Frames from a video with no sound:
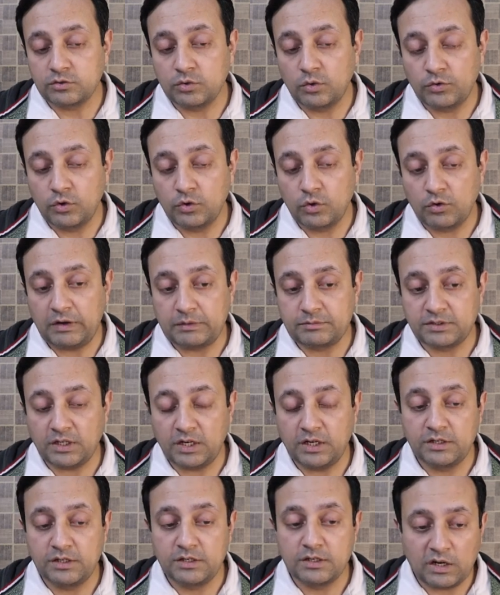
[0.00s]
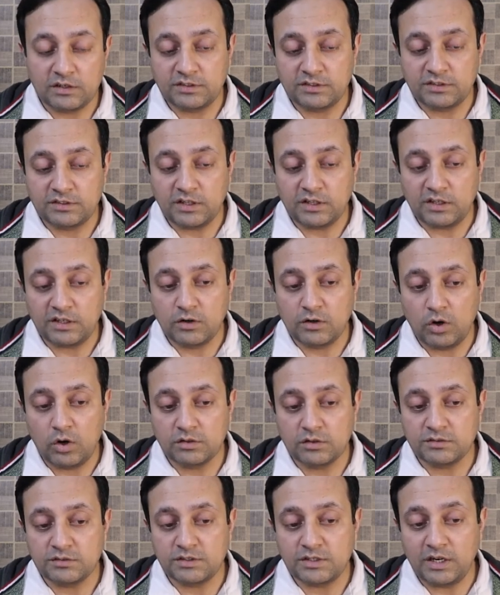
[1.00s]
of your website. Access
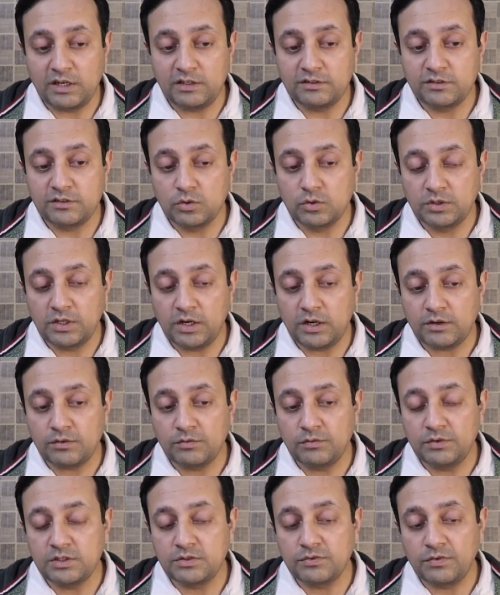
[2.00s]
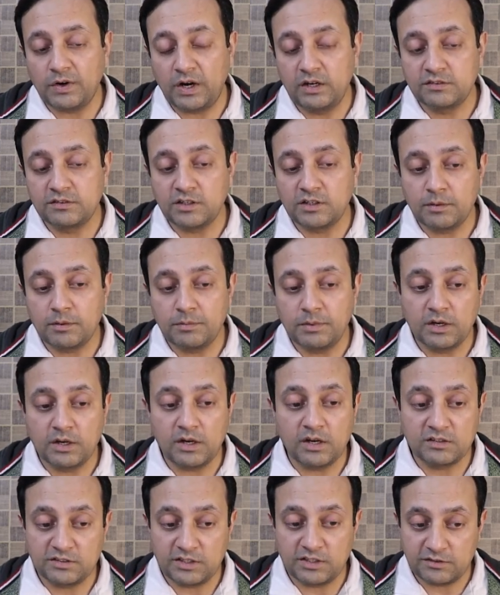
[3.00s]
logs tells you that which files are being
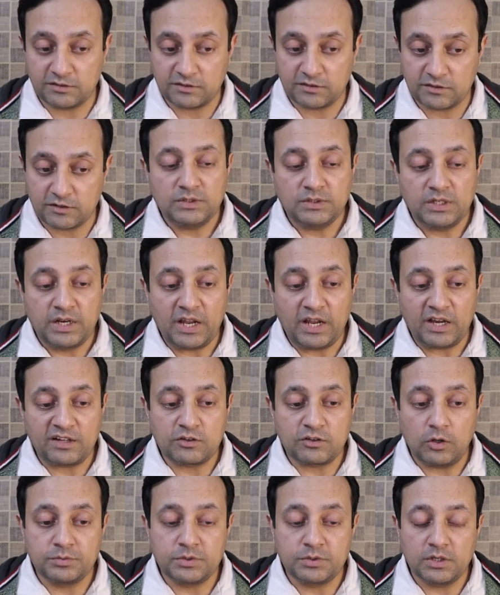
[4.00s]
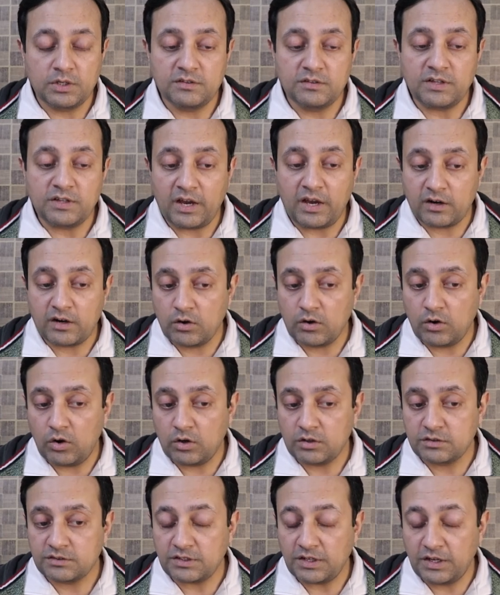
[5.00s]
accessed. Next option is error
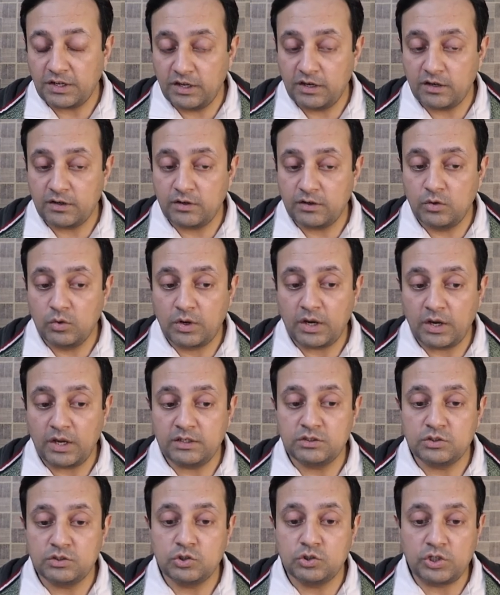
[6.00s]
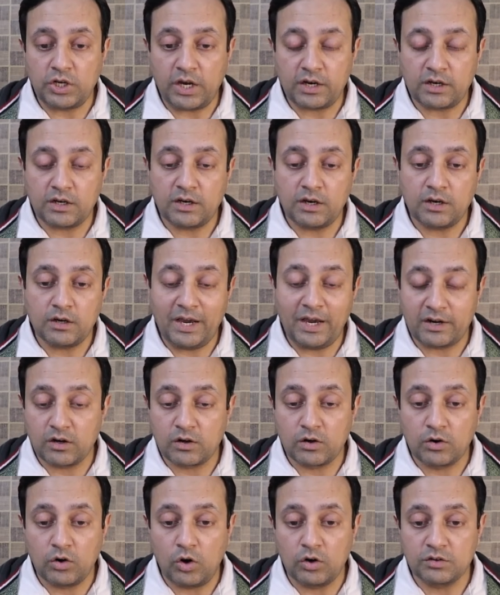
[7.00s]
logs. Here you can check
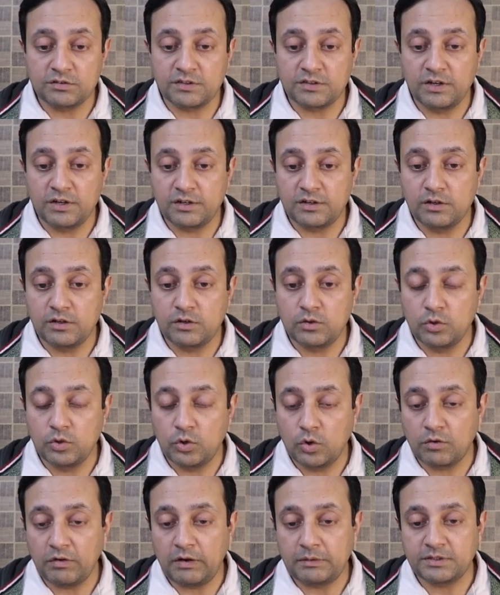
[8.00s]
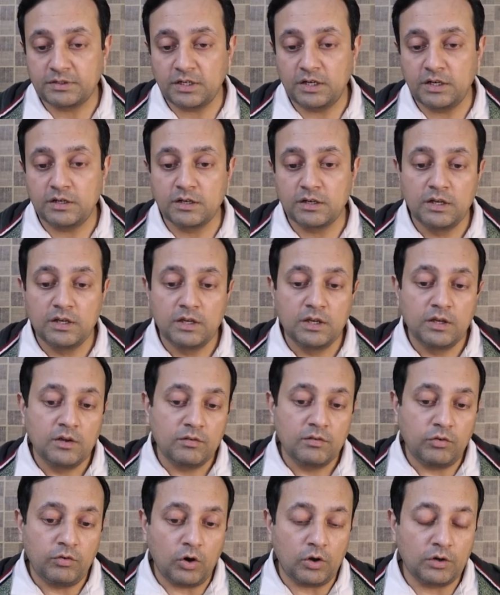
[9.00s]
error logs related to your website.
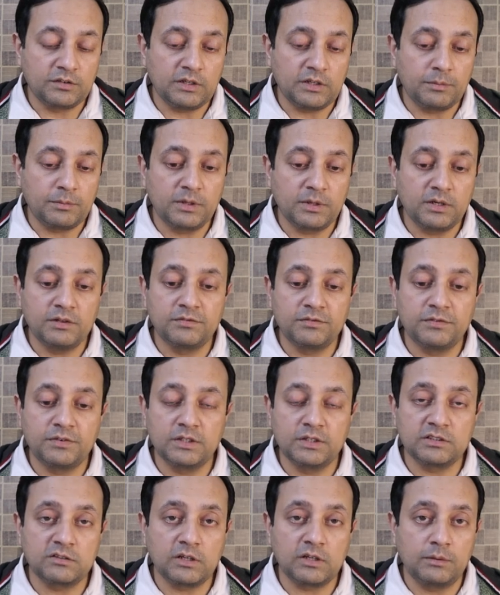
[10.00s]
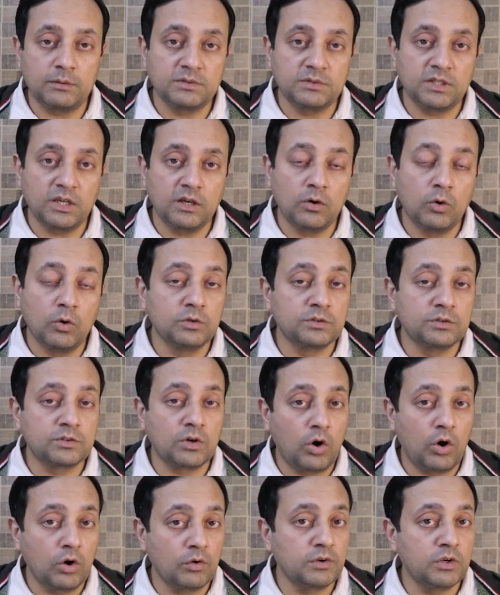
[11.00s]
For example, if something goes
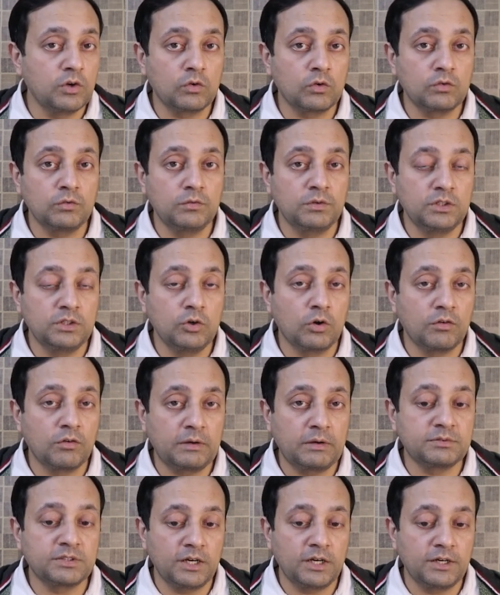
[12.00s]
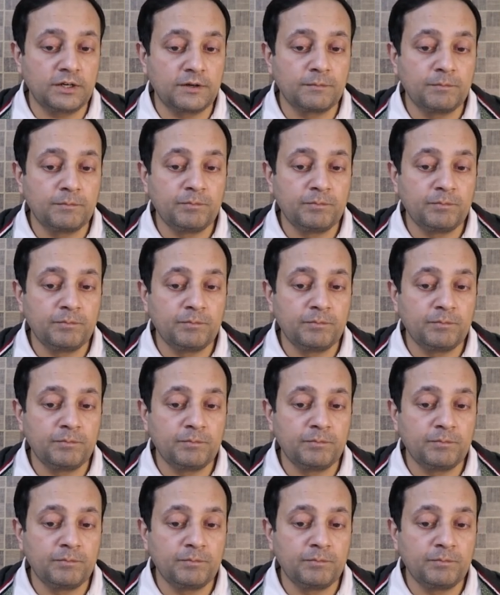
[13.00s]
wrong with your website,